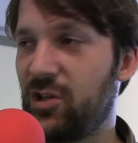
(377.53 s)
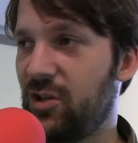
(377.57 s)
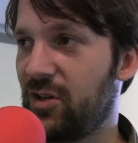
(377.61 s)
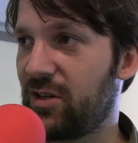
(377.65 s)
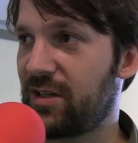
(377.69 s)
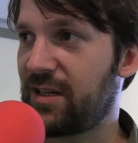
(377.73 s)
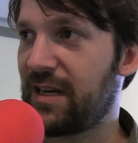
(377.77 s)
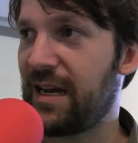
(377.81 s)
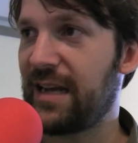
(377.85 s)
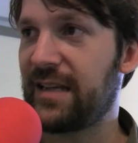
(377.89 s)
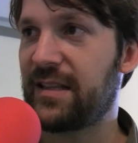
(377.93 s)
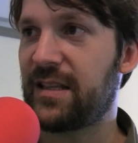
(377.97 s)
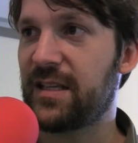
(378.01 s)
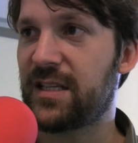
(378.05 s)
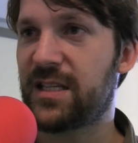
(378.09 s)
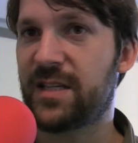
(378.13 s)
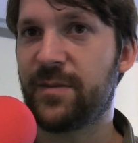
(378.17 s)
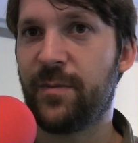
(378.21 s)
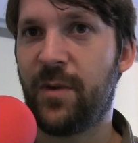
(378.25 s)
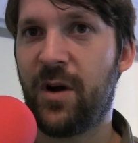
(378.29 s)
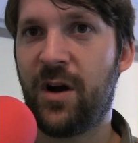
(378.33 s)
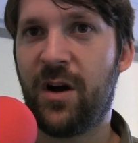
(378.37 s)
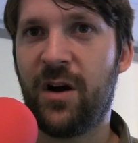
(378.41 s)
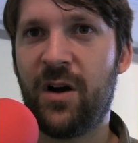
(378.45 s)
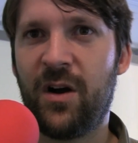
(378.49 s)
to look like the
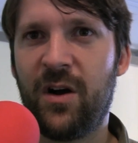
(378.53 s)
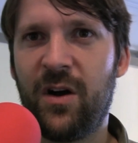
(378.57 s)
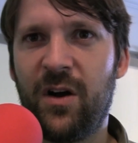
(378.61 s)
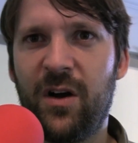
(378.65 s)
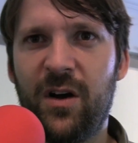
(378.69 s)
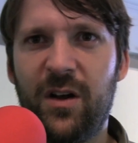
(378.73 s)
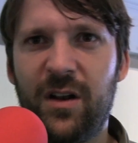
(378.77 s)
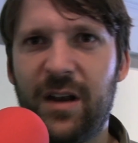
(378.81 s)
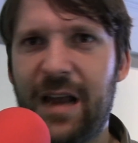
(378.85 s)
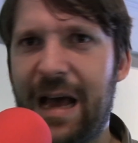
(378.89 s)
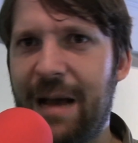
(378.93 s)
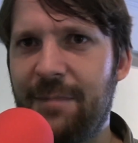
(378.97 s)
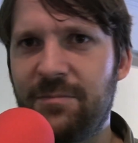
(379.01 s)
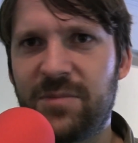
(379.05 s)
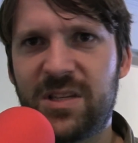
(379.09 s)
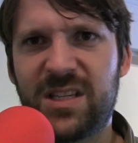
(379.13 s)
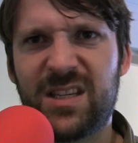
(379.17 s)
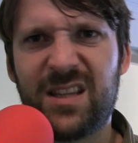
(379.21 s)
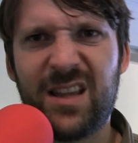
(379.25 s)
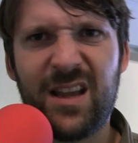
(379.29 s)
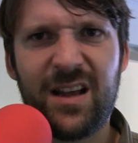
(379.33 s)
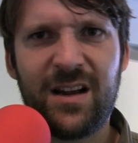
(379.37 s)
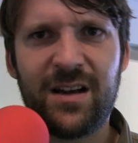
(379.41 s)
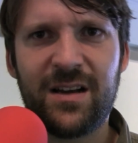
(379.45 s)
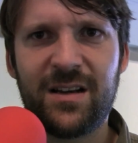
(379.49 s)
small
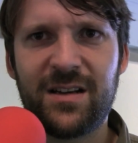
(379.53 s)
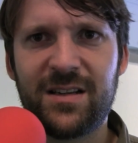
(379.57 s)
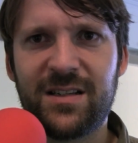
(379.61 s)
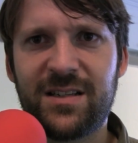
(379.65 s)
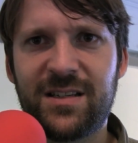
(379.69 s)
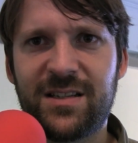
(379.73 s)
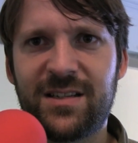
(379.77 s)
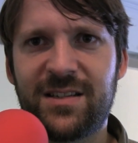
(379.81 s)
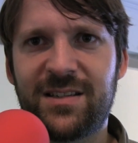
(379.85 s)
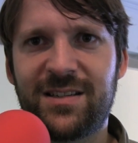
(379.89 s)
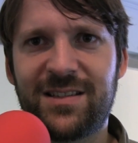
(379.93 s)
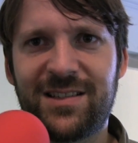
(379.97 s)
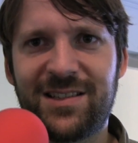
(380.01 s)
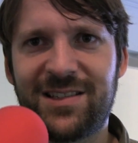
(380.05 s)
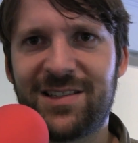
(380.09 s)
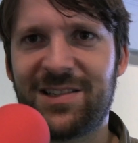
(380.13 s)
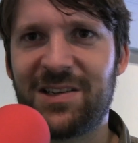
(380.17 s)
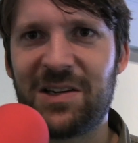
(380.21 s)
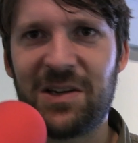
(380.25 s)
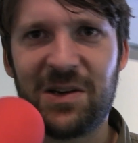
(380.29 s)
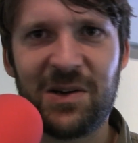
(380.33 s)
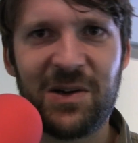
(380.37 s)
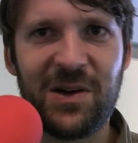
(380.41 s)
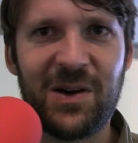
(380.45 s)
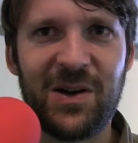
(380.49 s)

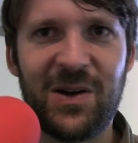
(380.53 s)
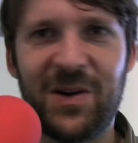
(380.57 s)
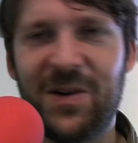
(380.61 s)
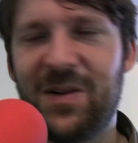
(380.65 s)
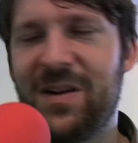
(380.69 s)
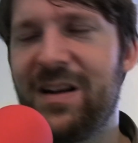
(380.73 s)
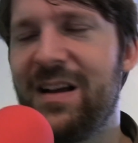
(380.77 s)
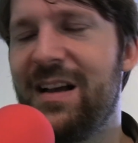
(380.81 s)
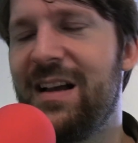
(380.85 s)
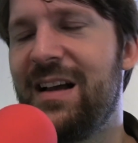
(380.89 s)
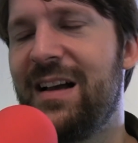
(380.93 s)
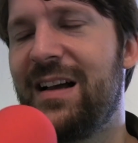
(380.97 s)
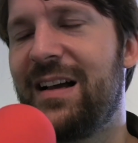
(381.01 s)
Amstels, you know.